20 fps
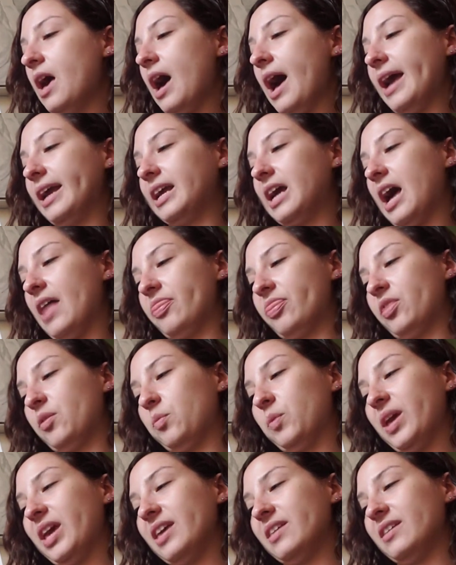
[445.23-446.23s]
I cut the
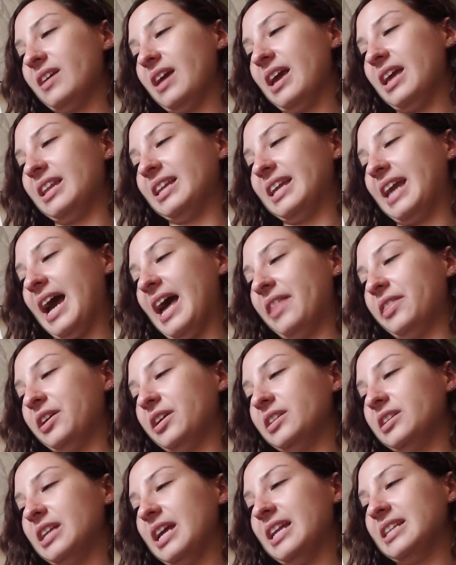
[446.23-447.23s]
wheat and
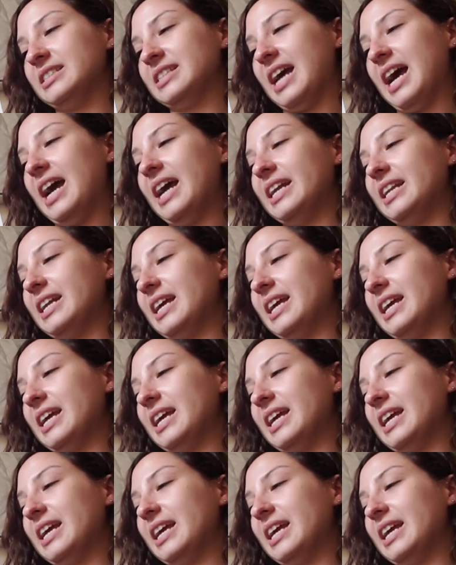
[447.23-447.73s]
gathered and tied